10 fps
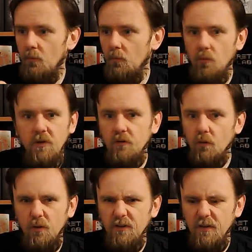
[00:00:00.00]

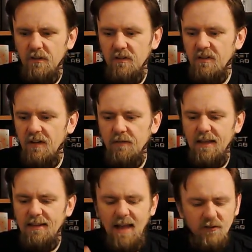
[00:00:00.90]
resources and stuff
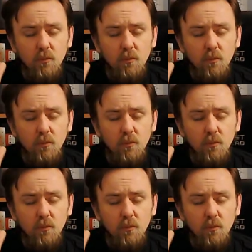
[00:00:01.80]
like that.